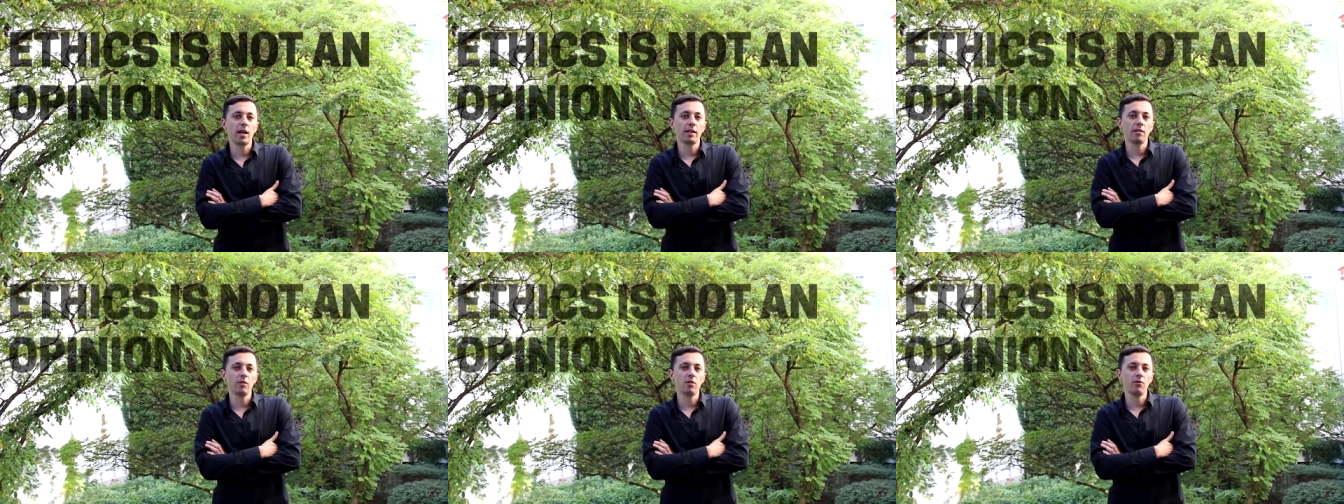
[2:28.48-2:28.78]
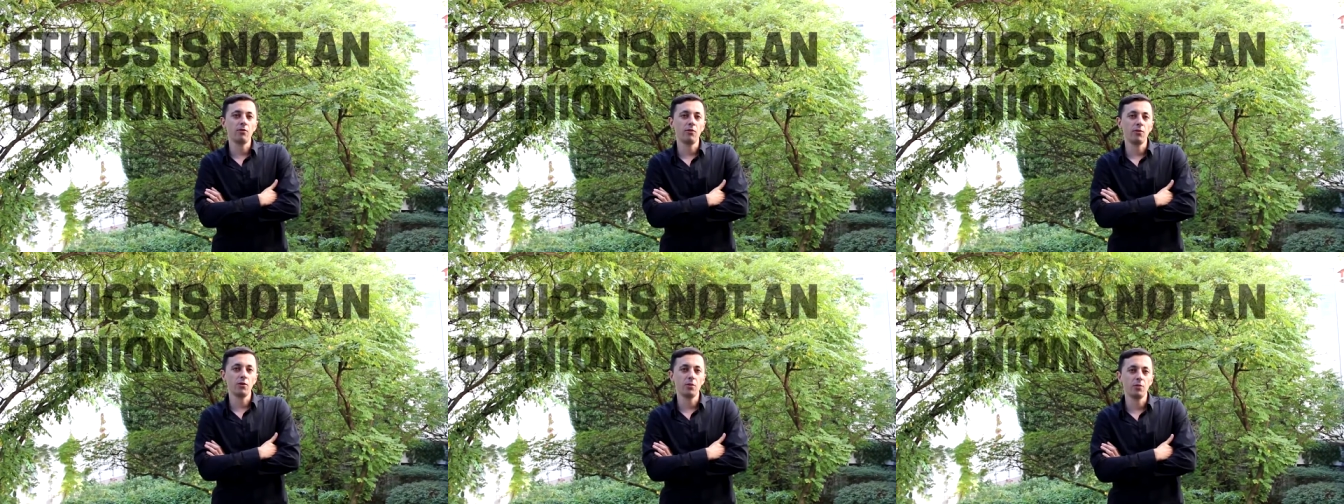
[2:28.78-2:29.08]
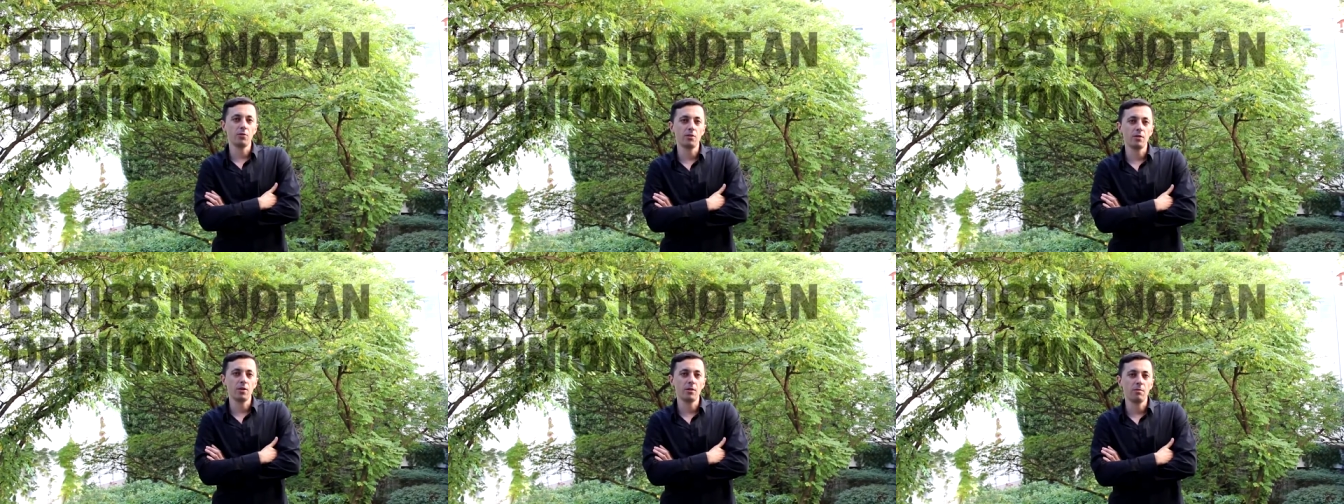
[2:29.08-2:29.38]
get
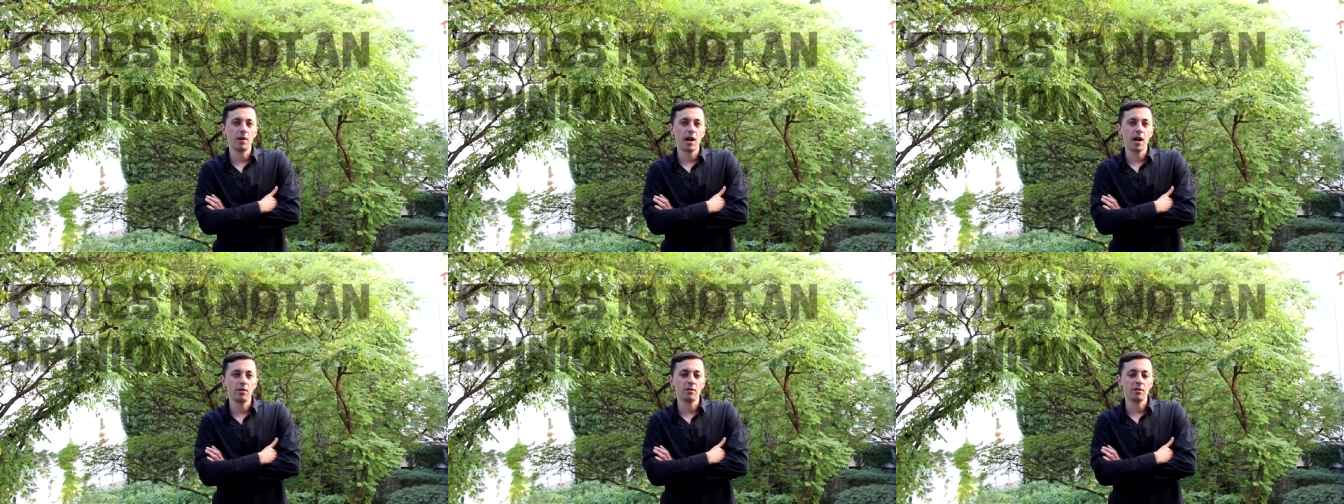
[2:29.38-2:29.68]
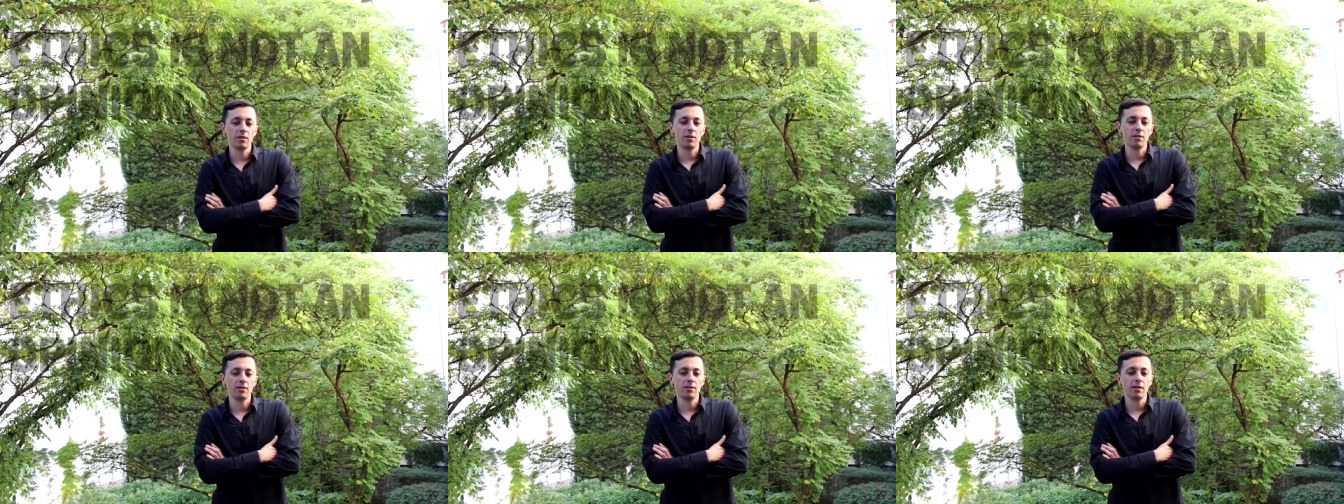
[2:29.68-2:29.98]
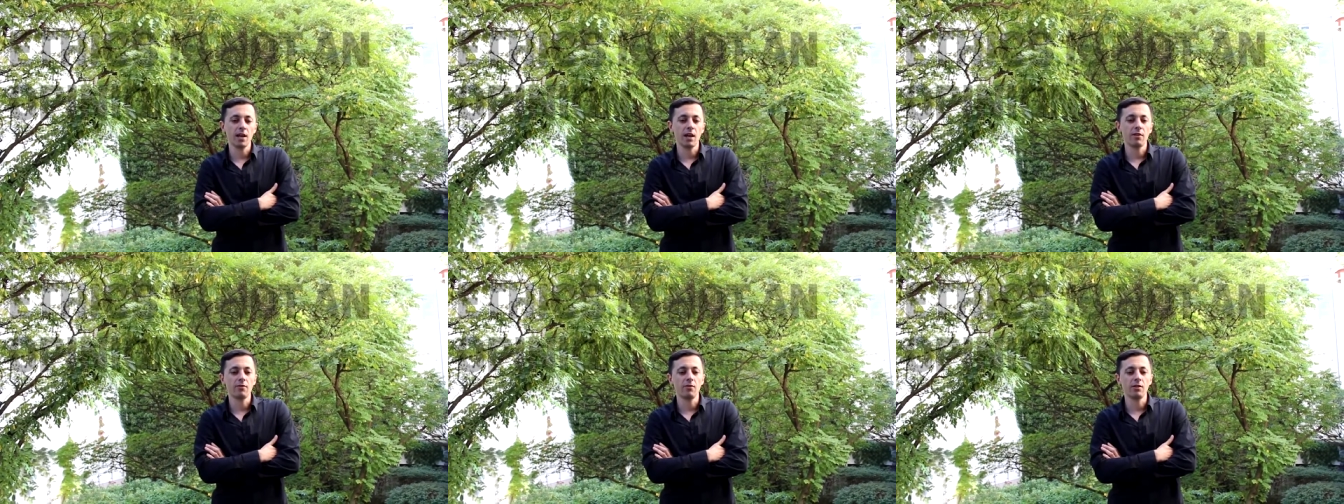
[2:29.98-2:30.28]
confused about this
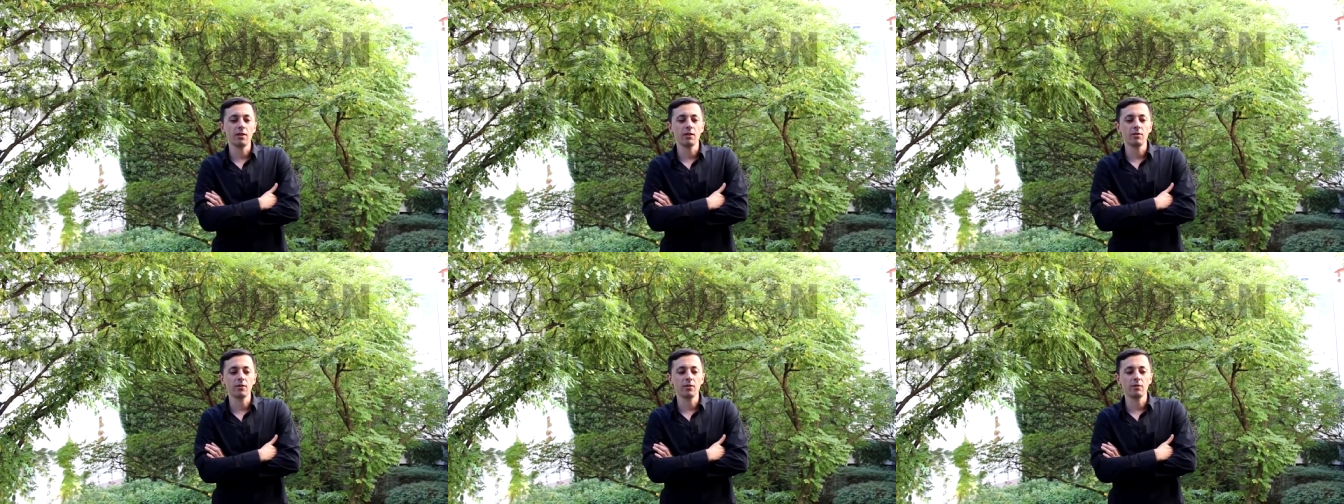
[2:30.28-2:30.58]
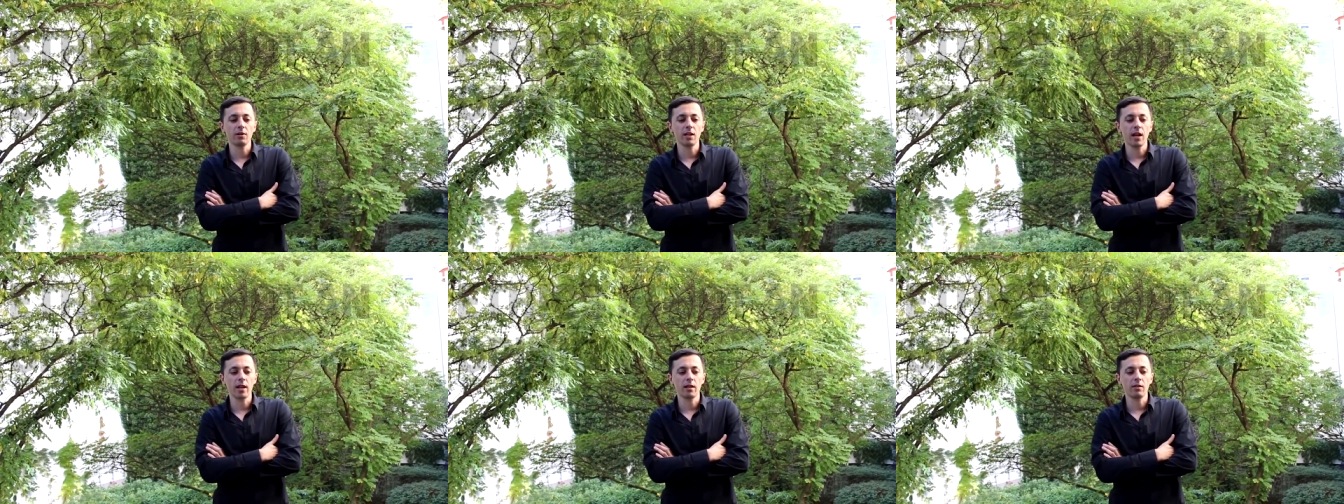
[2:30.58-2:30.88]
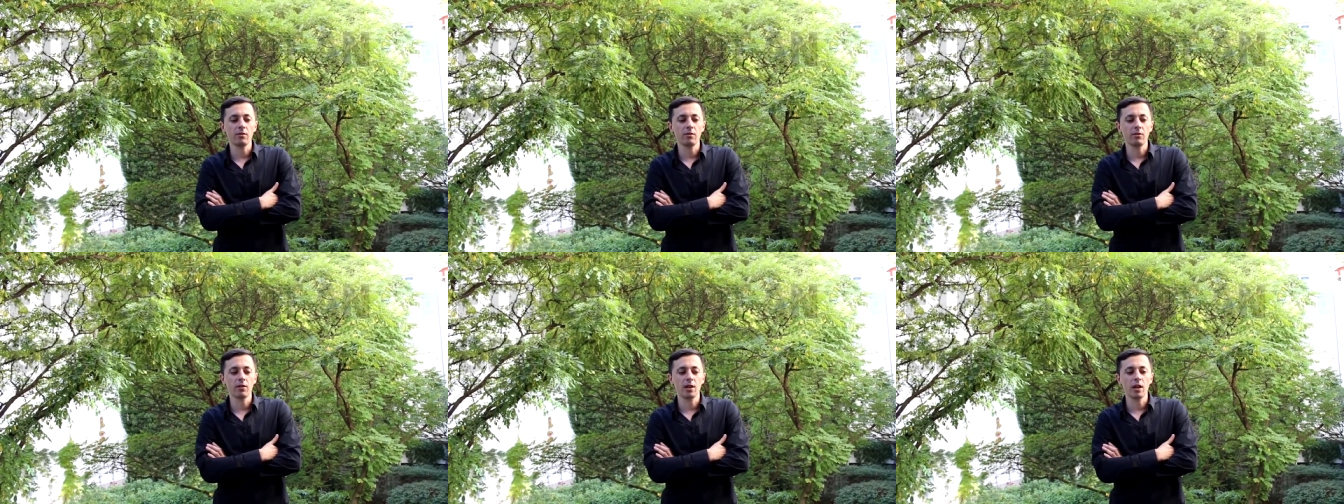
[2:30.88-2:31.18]
stuff. You know,
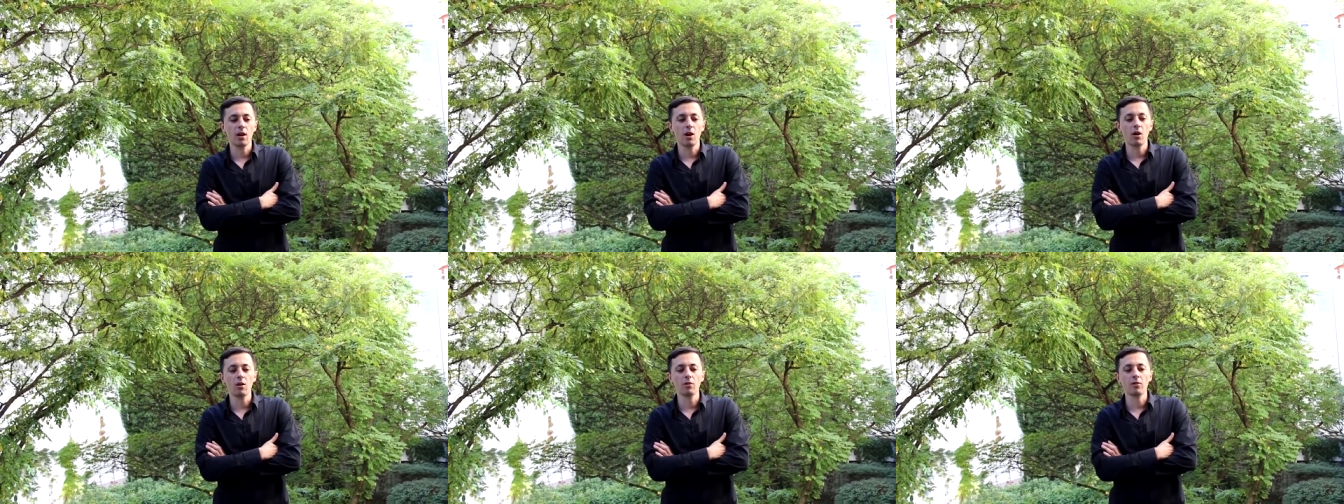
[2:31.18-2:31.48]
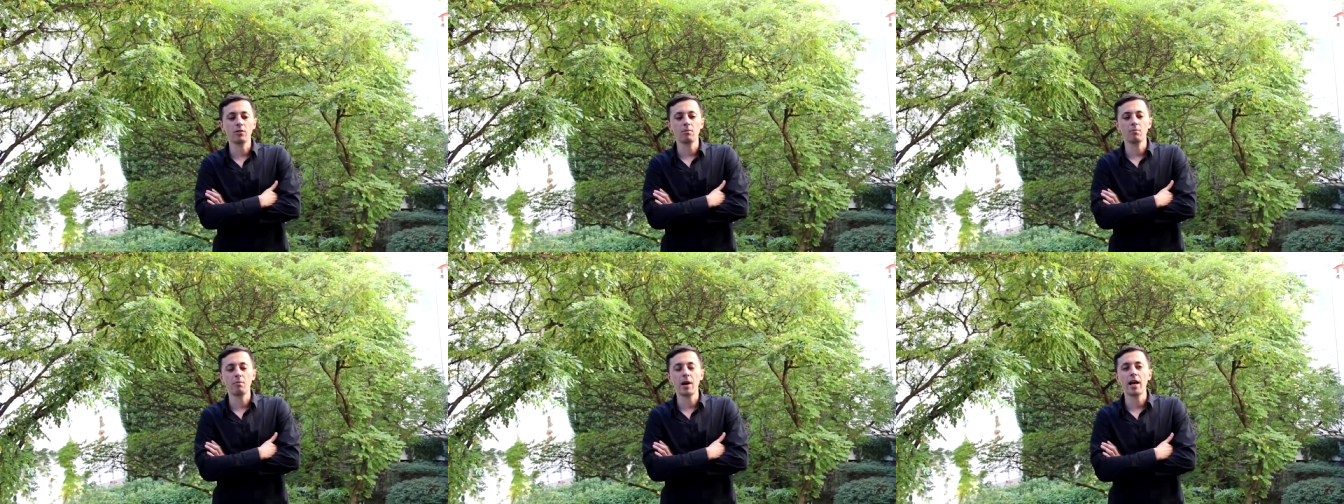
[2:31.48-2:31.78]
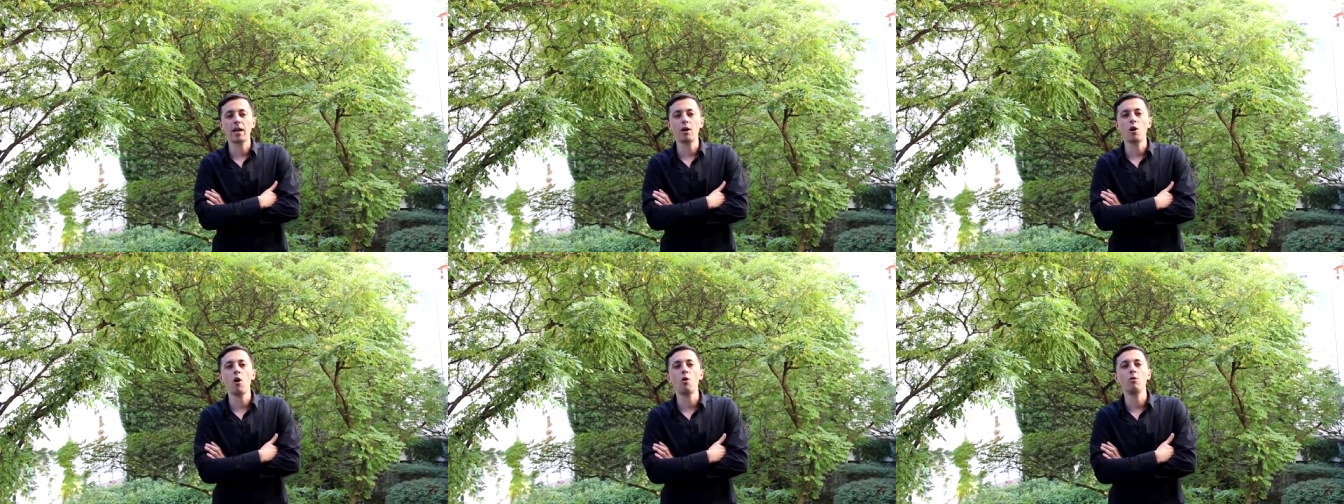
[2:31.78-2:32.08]
sometimes we say, oh, it's
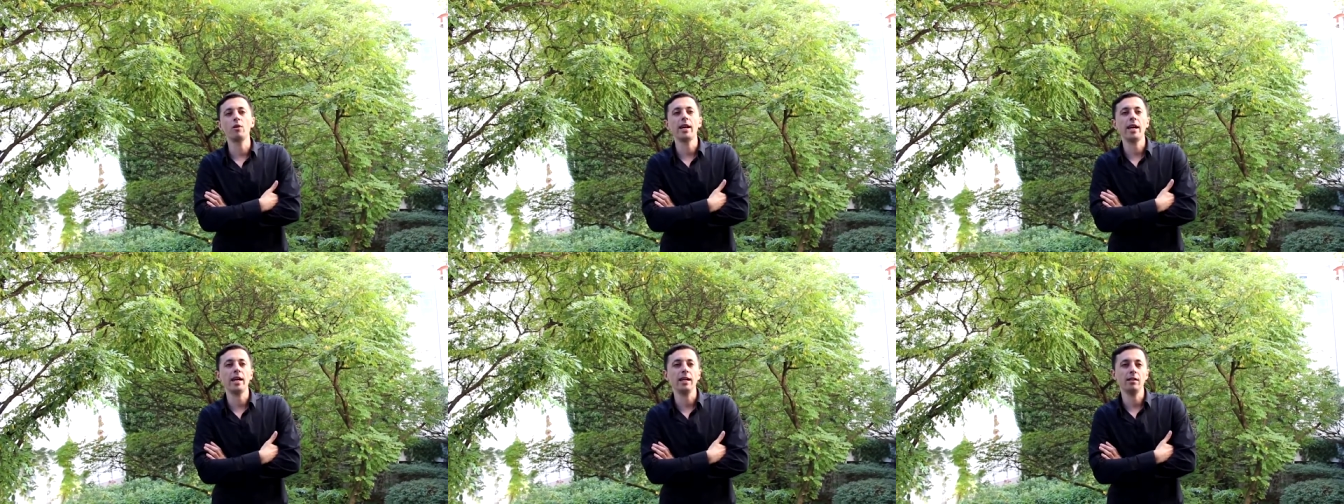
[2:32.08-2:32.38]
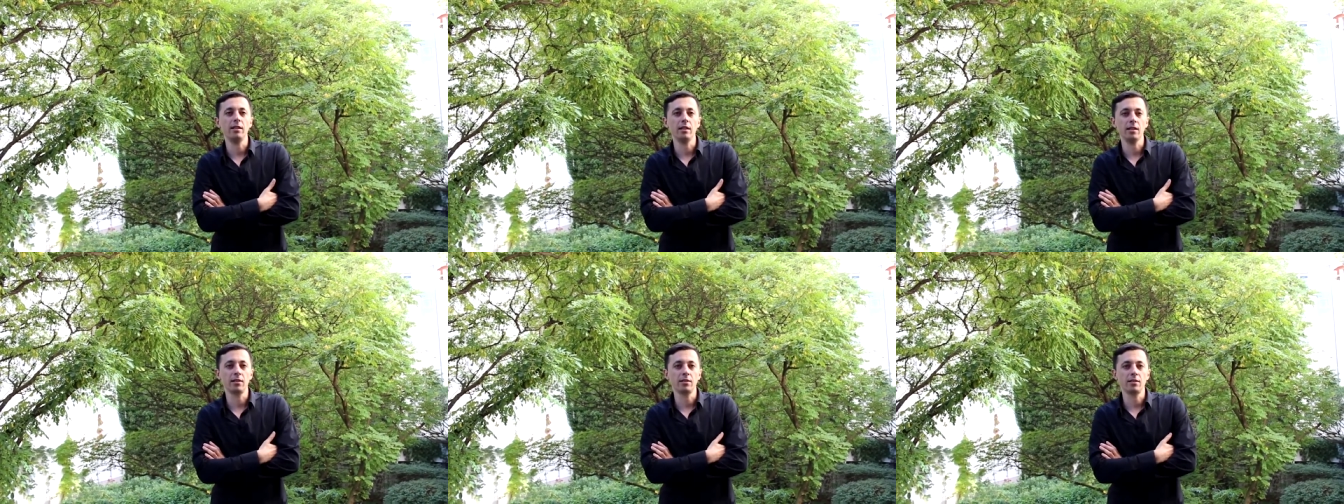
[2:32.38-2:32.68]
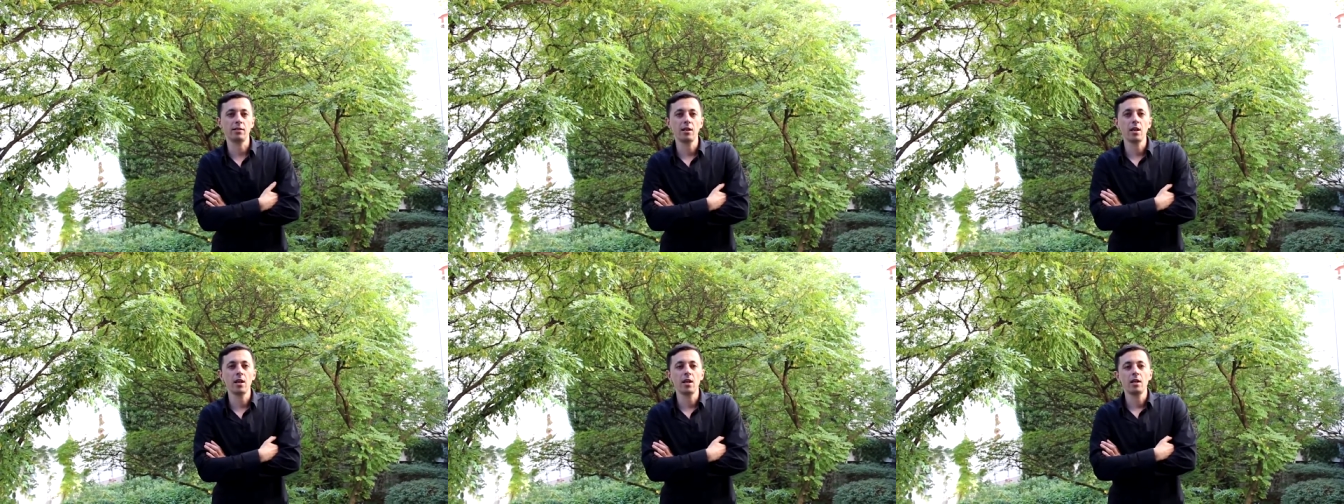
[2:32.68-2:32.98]
my own
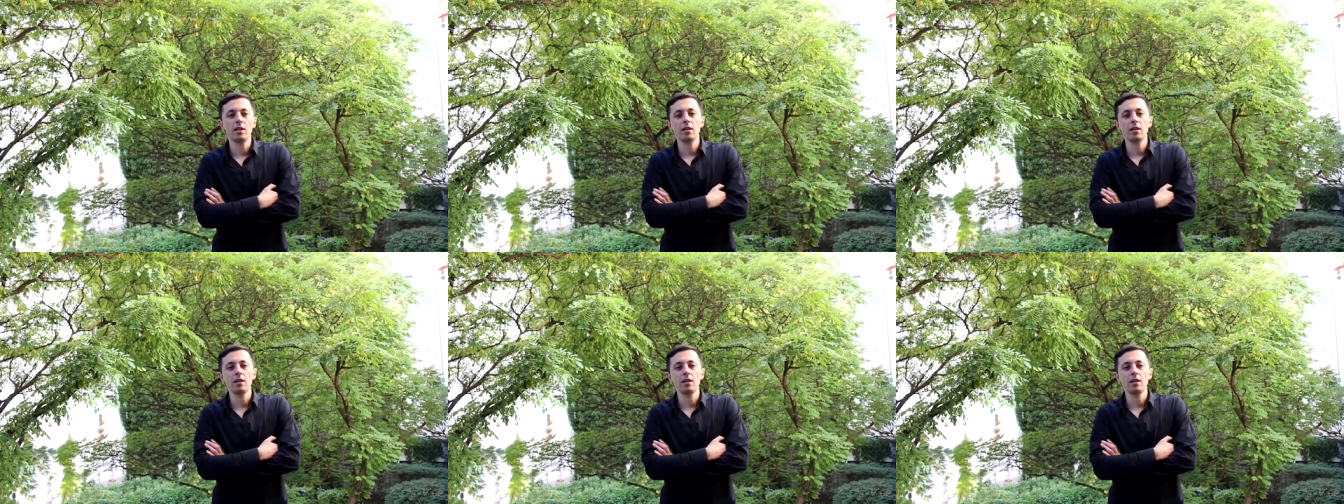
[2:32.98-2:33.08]
ethics.